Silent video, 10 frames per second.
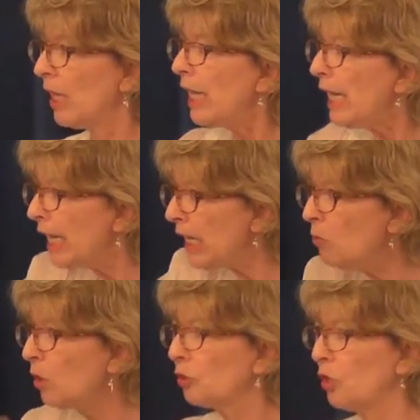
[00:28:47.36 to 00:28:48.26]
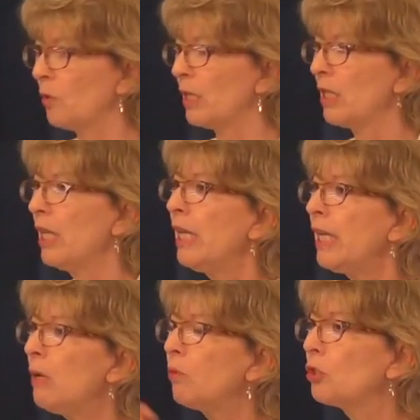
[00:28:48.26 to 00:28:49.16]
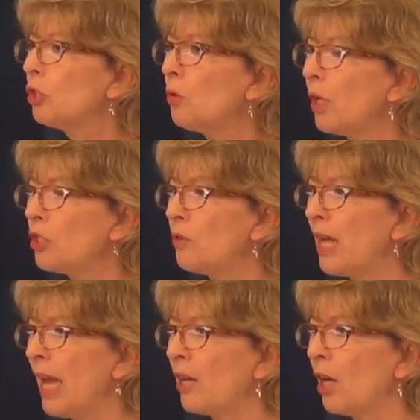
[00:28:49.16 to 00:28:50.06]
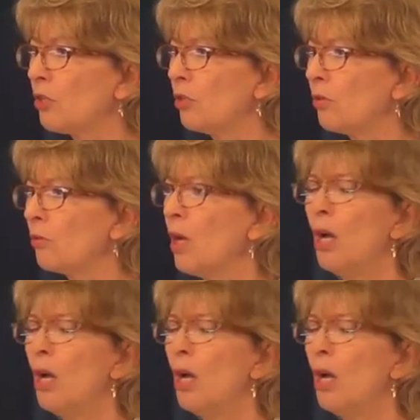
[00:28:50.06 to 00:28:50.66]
He will do it. He will do what you cannot do.